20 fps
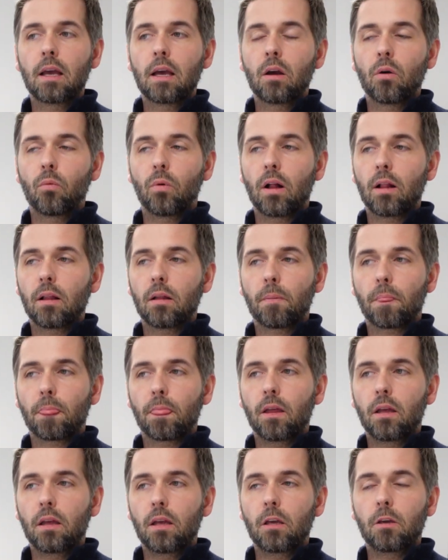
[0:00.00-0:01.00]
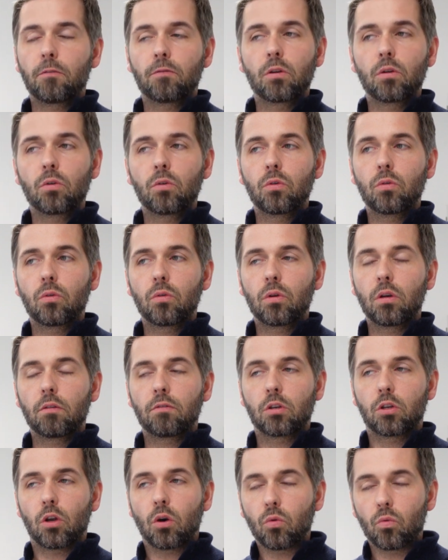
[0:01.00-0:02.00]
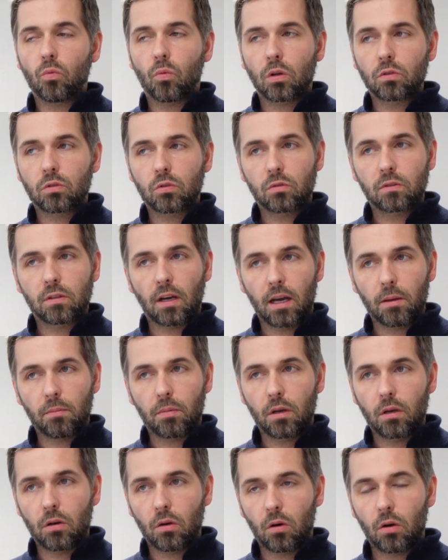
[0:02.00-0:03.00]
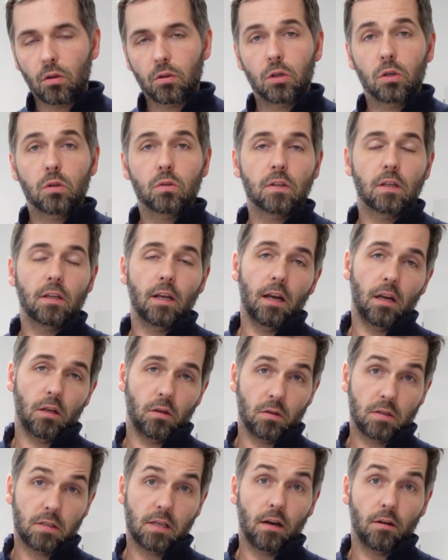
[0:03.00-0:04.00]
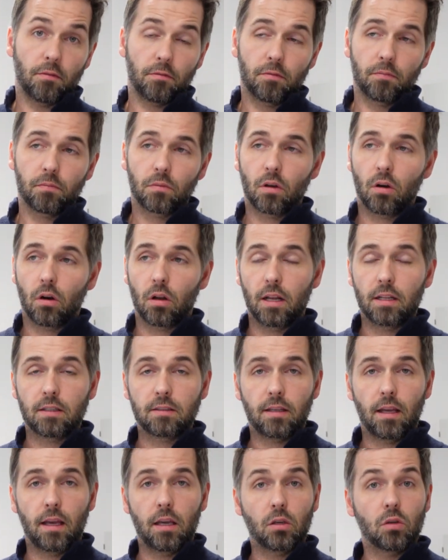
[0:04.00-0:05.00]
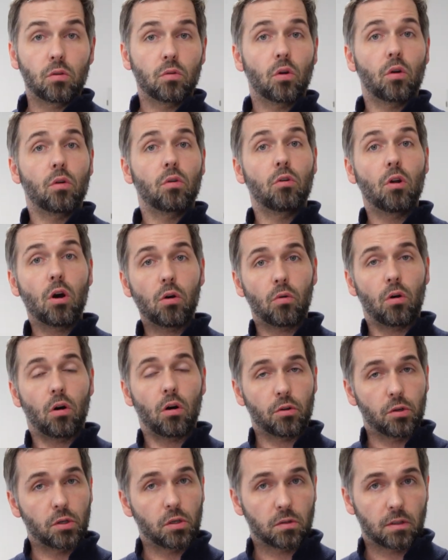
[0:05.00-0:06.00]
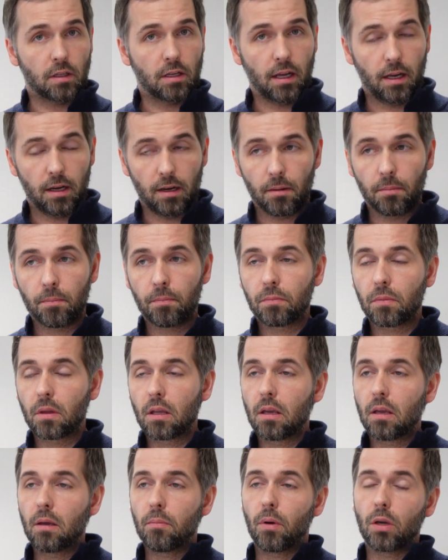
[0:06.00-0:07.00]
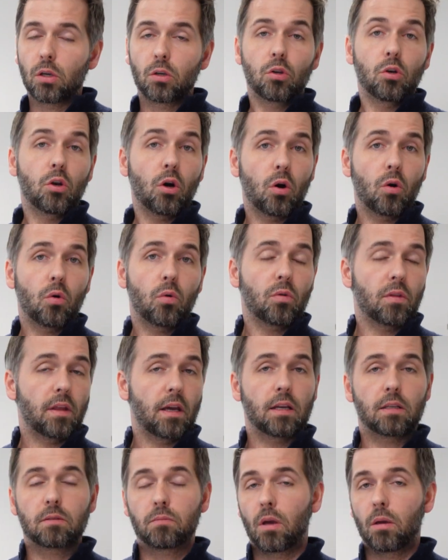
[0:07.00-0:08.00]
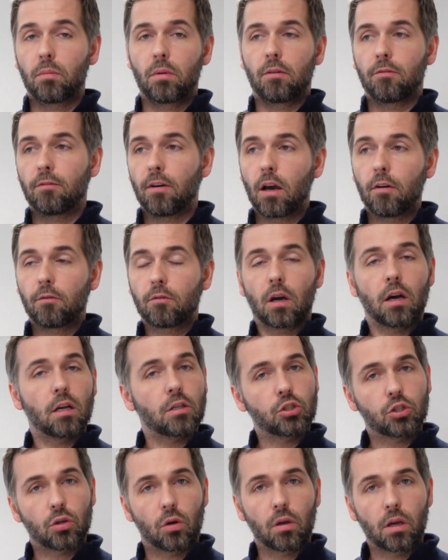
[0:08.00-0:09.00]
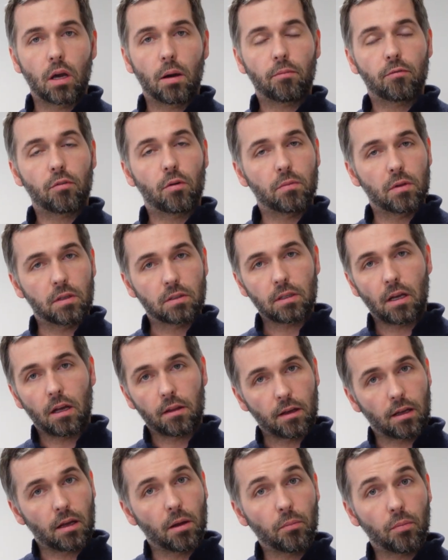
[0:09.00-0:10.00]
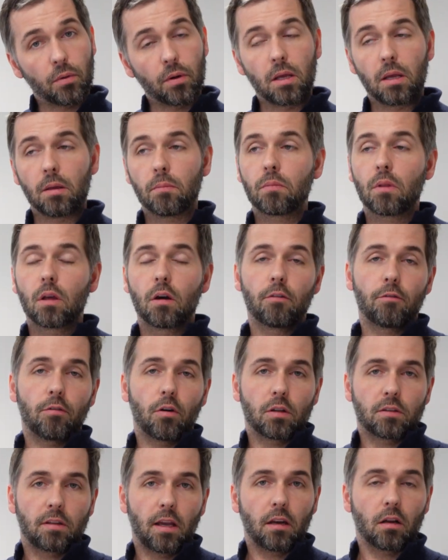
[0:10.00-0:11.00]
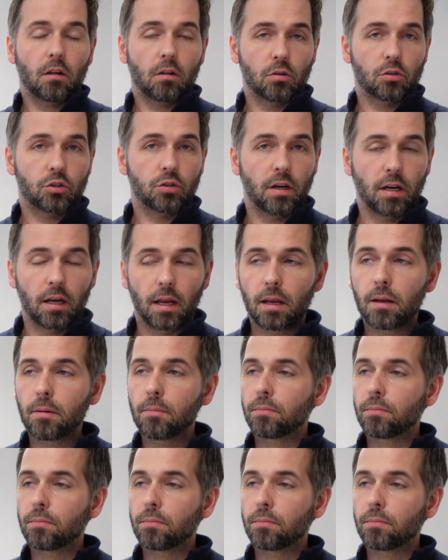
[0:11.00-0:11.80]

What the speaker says: Well, if you don't want to type in all the user data yourself, or let's say you don't know all the user data, but you know there's maybe 5 guys showing up from this other company for a technical training,